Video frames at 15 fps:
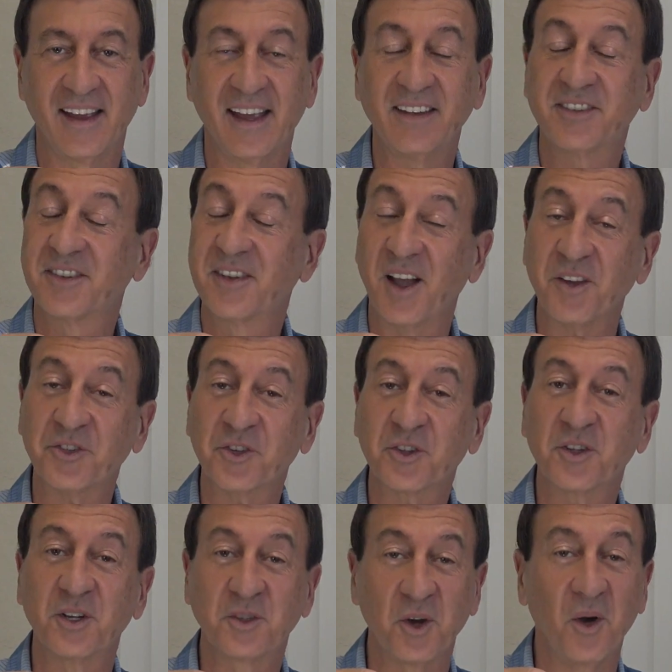It's dusk
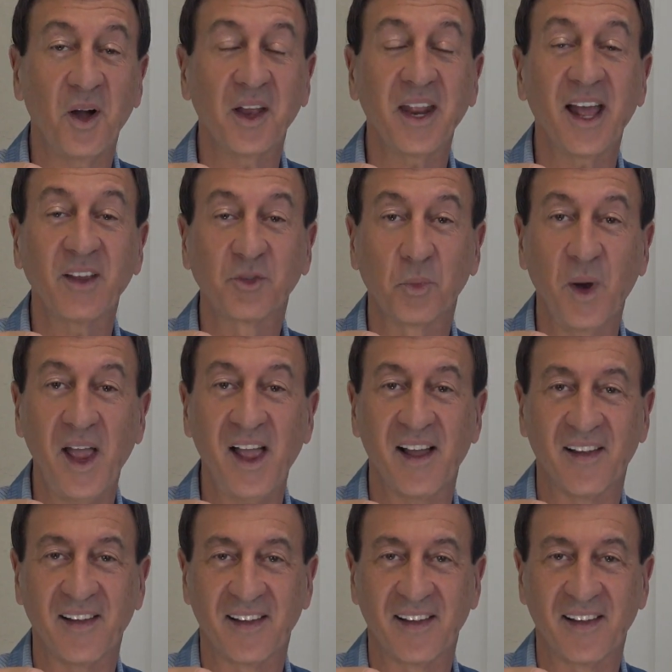to dawn as well.